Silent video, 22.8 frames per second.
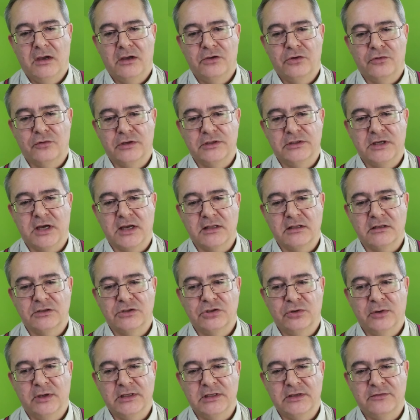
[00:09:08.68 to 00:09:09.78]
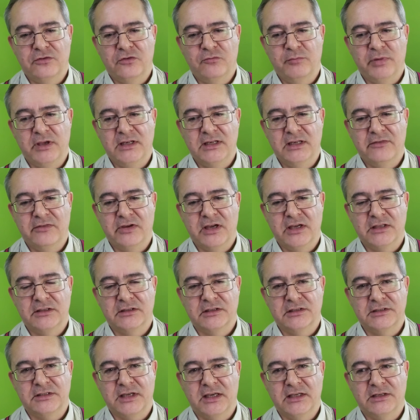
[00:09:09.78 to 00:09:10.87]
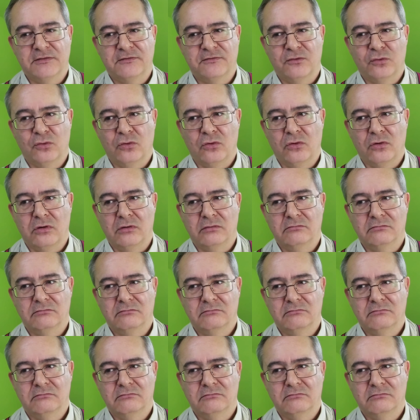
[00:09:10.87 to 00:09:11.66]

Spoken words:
You're entitled to it if you've been living in the state for,